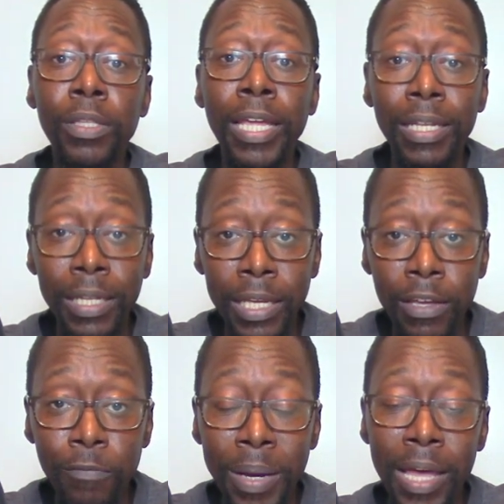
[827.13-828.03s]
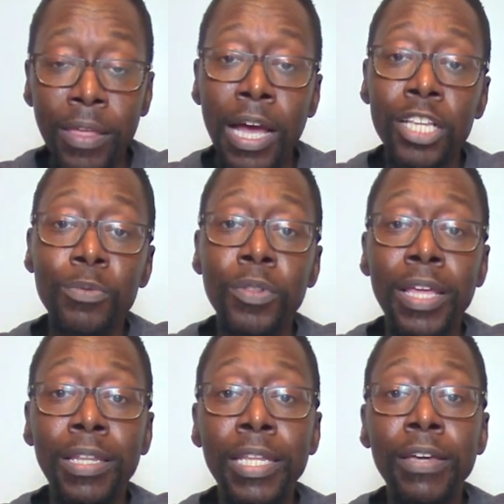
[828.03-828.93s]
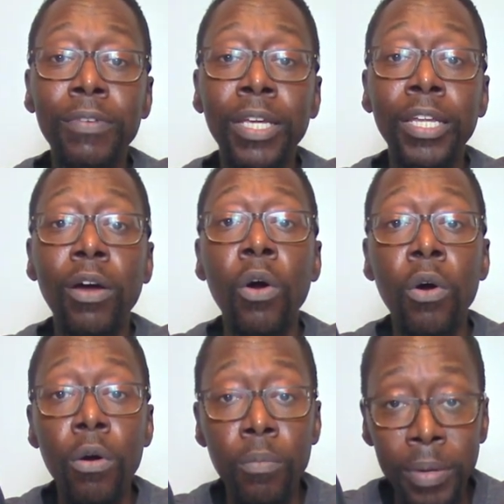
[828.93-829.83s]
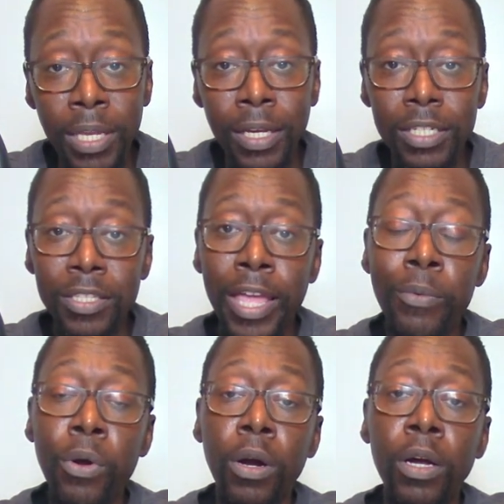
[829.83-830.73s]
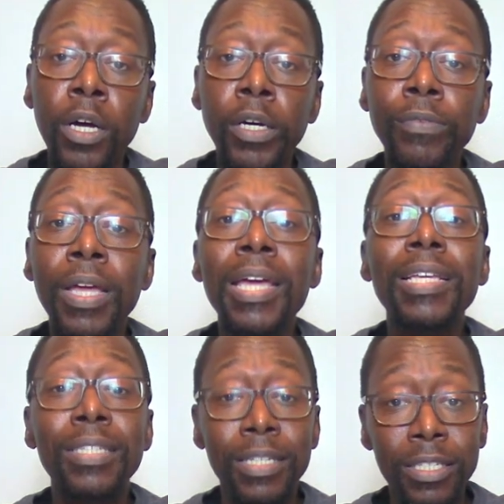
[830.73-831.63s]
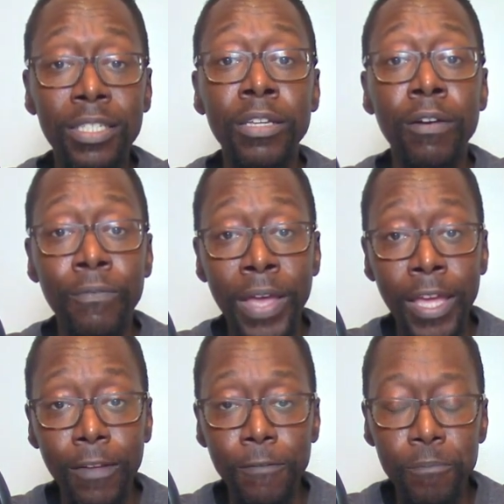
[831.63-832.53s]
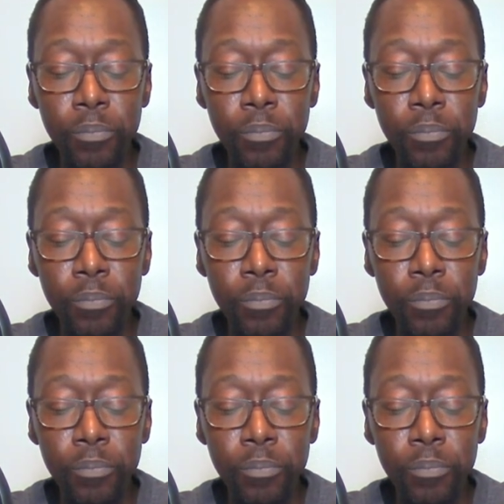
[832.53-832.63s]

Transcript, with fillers: They lived by the gospel. They lived in obedience. They were of sincere faith.